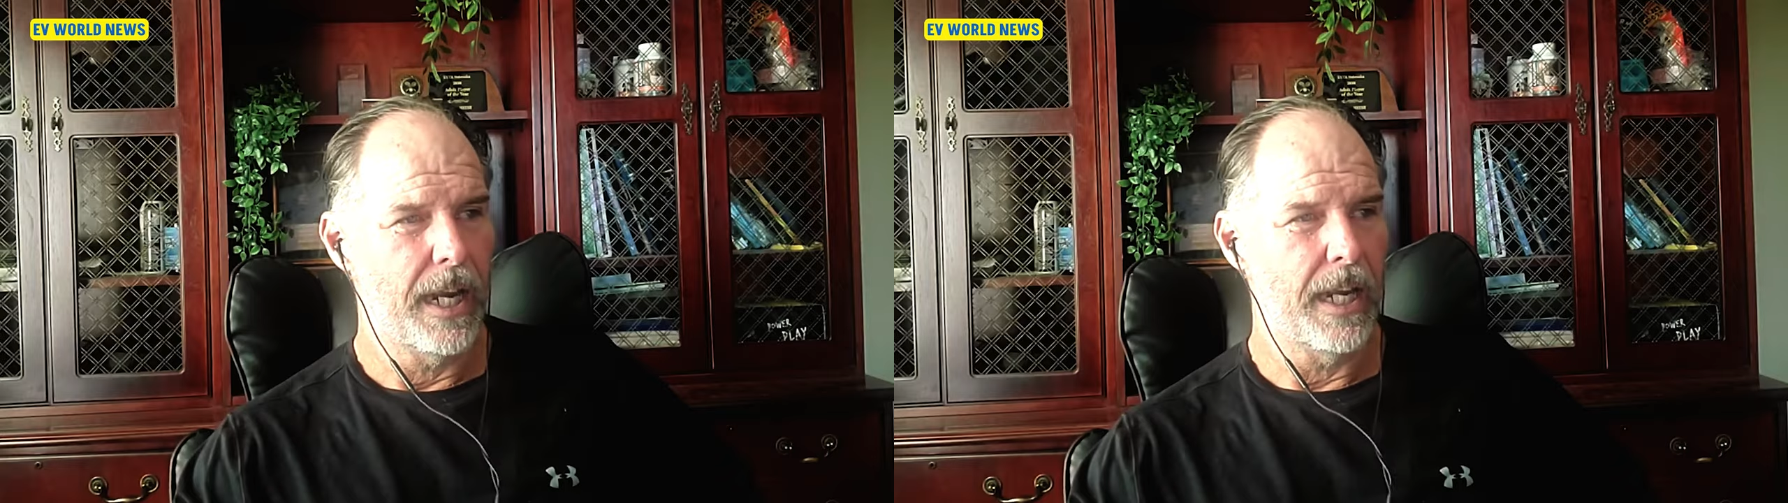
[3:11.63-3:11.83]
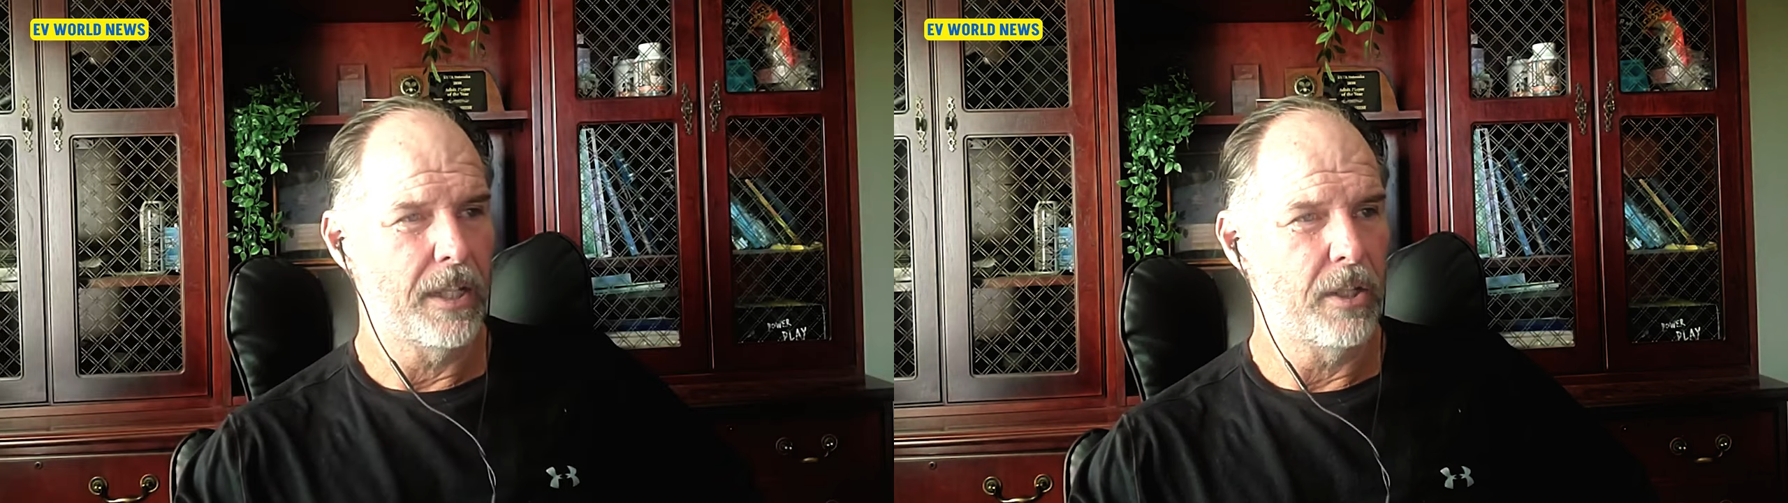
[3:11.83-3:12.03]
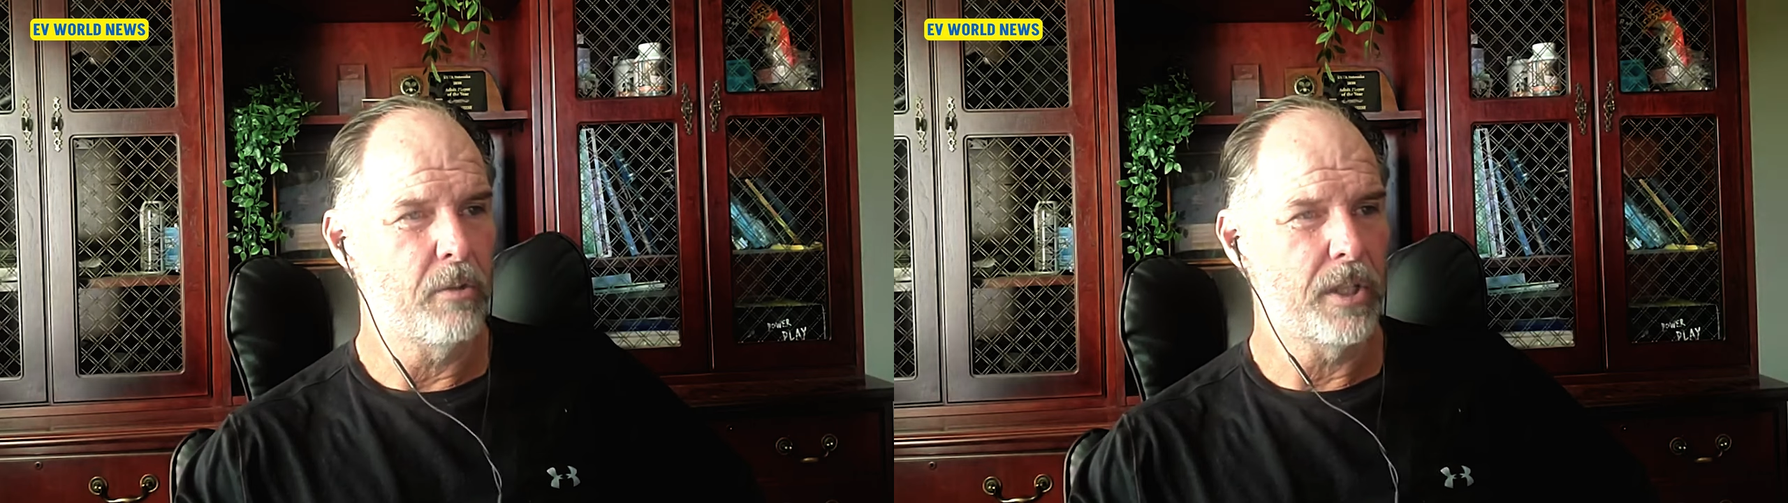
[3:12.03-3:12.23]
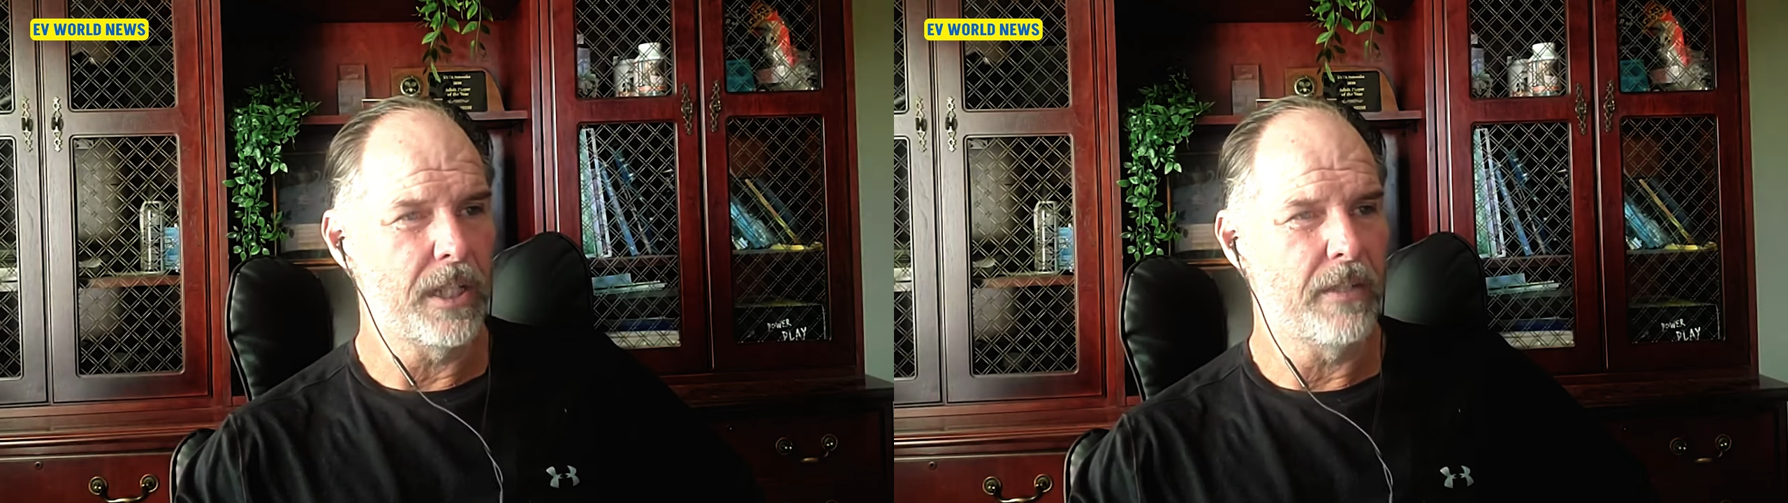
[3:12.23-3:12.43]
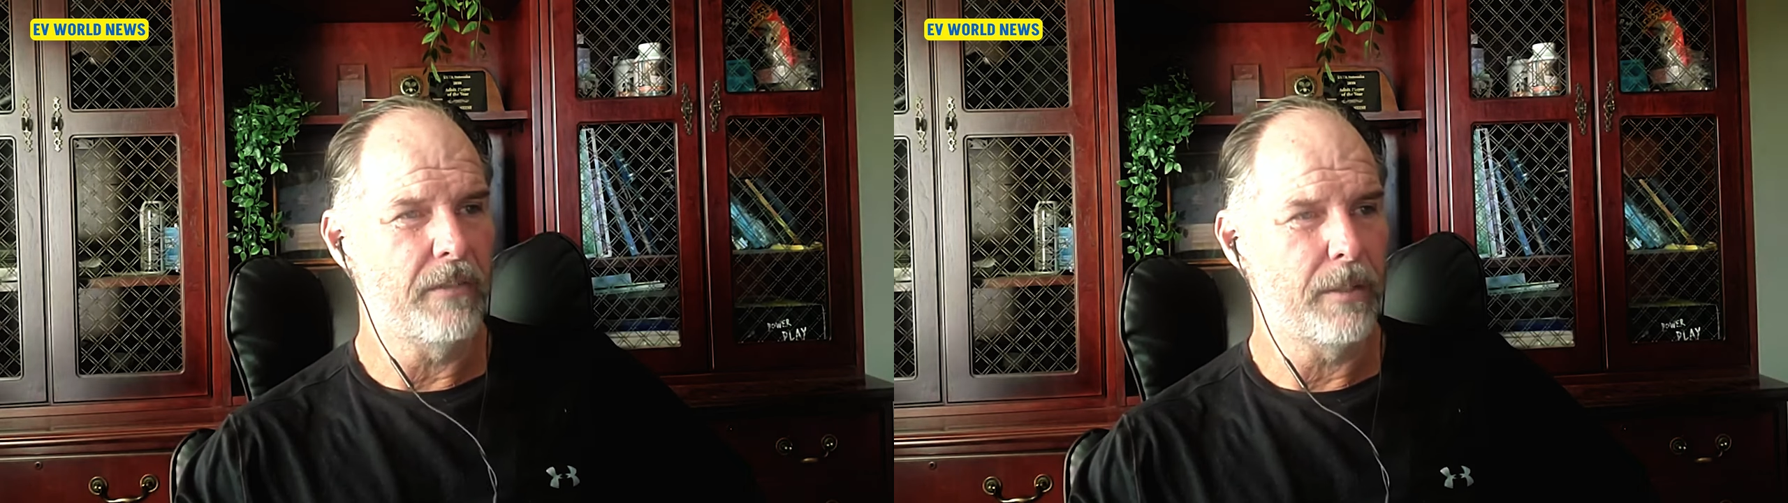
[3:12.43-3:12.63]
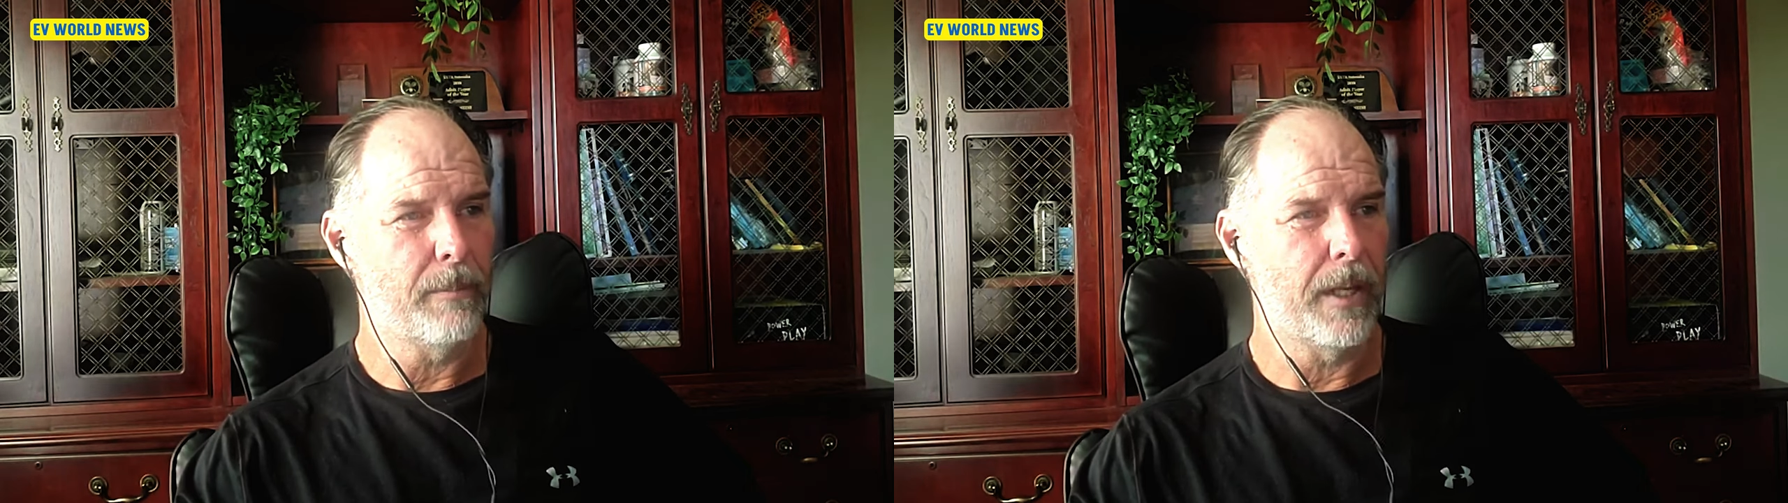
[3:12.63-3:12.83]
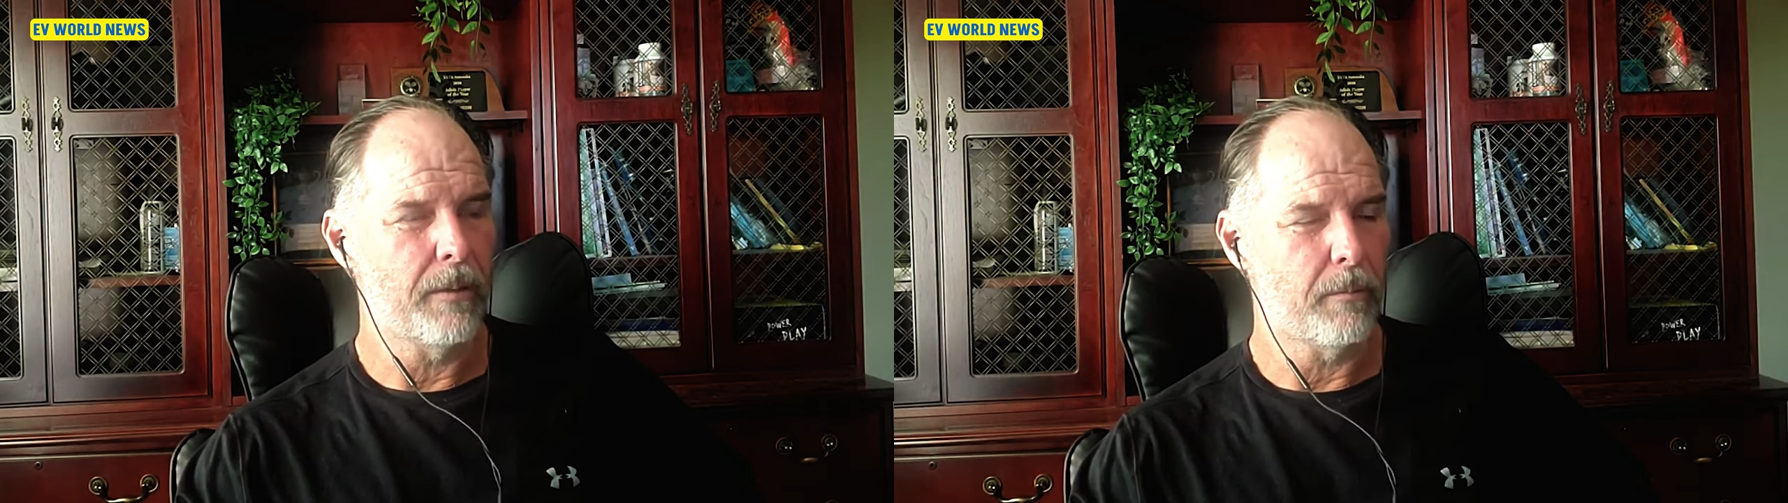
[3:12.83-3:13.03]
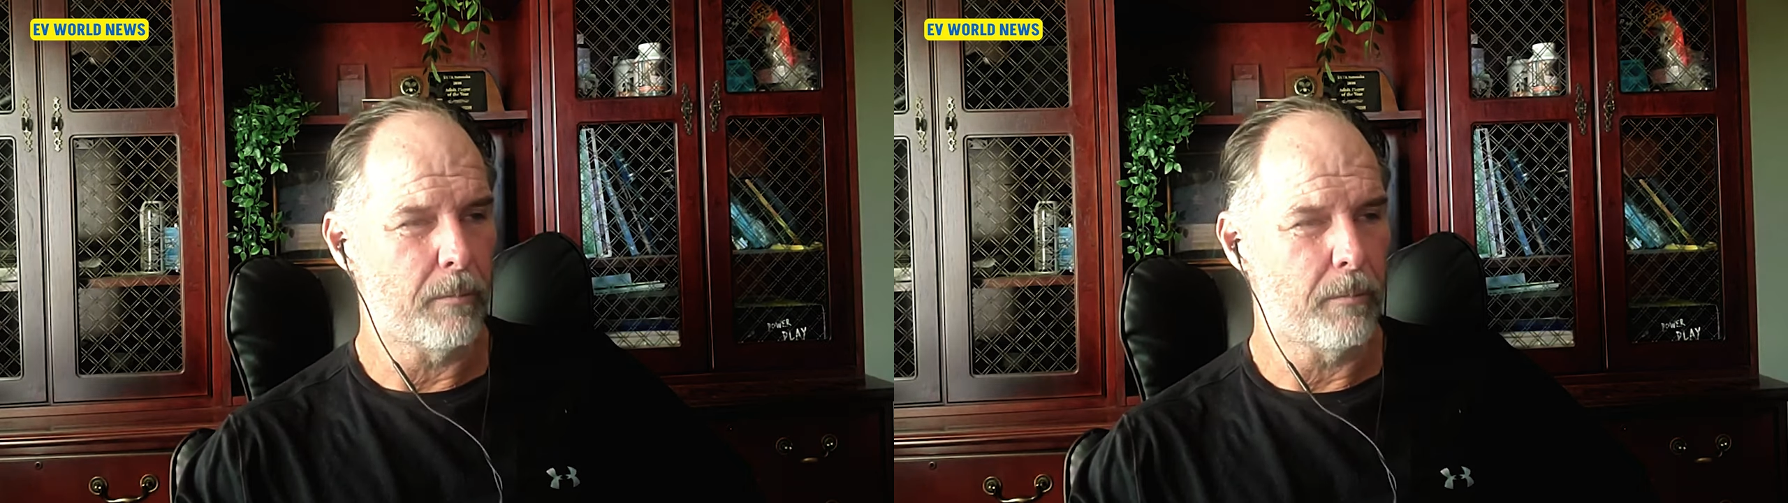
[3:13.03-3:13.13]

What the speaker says: and used EV